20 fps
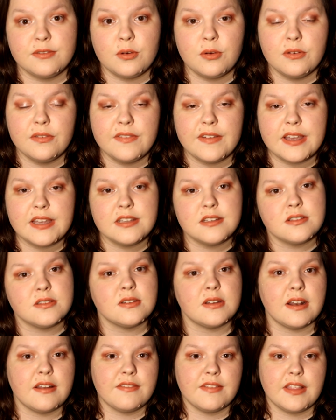full face,
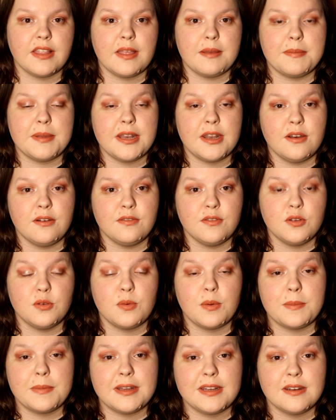so definitely let me know if you'd
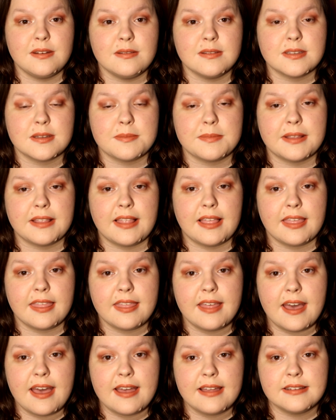want me to do something like
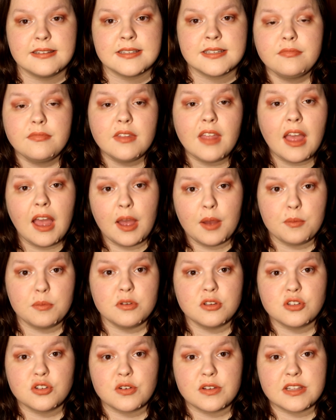that. I hope
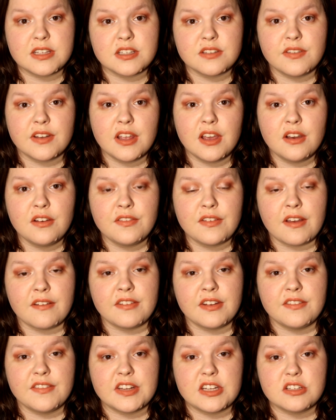you enjoyed this video. If you
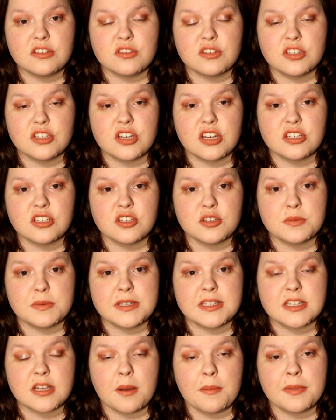have any video suggestions,
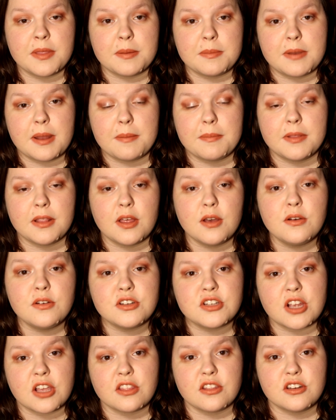please comment them down below
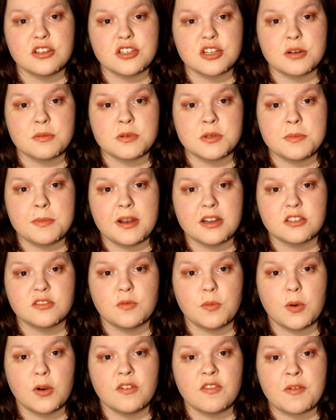and check the description box
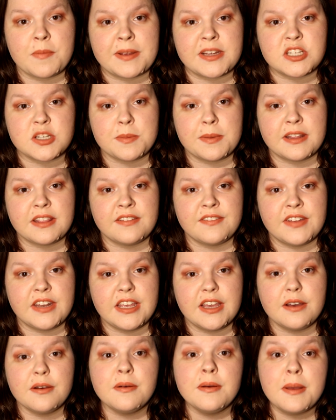for more information about the
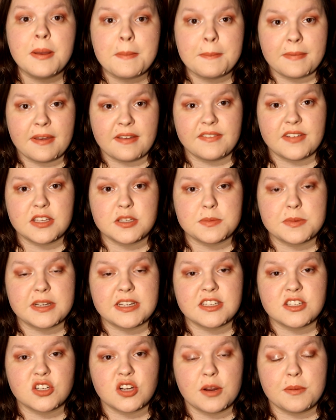video. My Facebook,
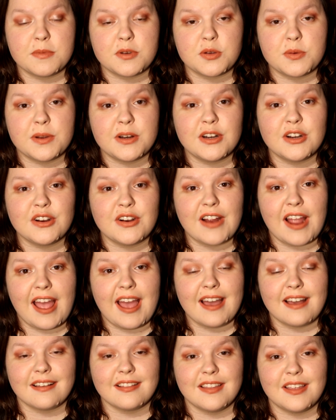Instagram, and Twitter are
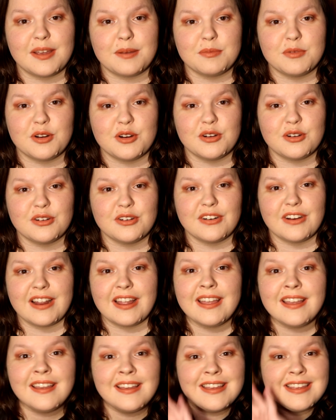at
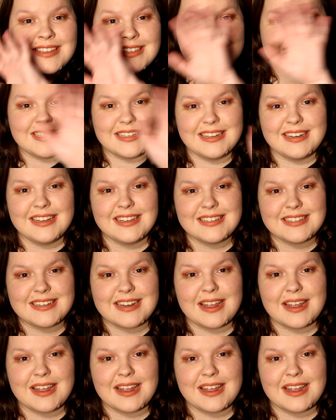glamgirlgray. See you next